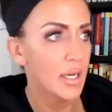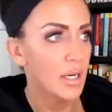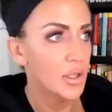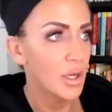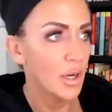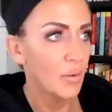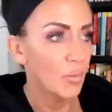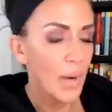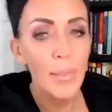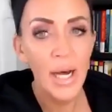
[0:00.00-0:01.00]
a, a
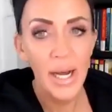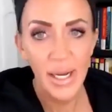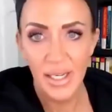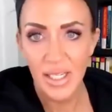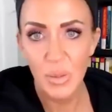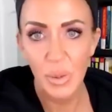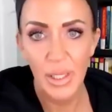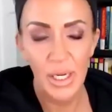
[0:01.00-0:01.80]
rabbi explain